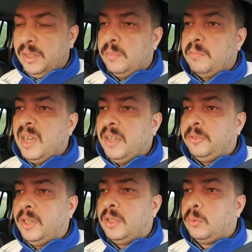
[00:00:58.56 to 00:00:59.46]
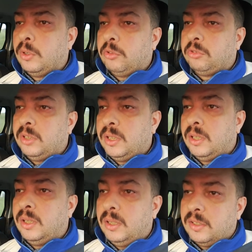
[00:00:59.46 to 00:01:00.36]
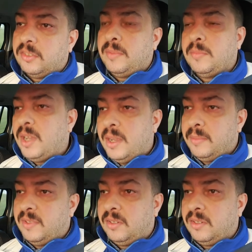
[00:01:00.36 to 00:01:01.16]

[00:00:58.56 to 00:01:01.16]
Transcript: my father was sometimes